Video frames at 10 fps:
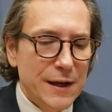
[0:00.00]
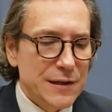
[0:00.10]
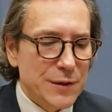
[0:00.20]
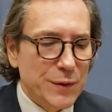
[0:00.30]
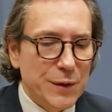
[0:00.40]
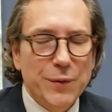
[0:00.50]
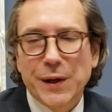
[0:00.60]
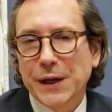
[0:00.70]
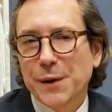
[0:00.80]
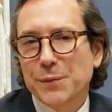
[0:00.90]
So when you
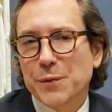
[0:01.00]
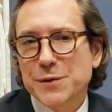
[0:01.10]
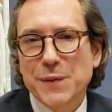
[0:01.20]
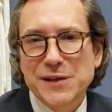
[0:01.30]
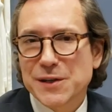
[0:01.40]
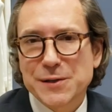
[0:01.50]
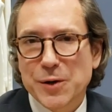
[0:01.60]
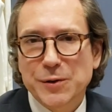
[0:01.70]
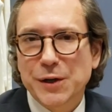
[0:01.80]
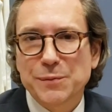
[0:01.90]
wake up, most patients
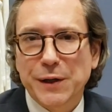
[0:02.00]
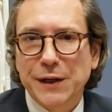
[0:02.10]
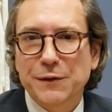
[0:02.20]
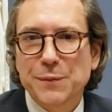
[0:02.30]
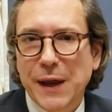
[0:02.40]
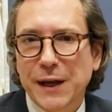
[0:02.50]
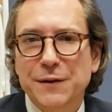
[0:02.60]
aren't complaining of pain.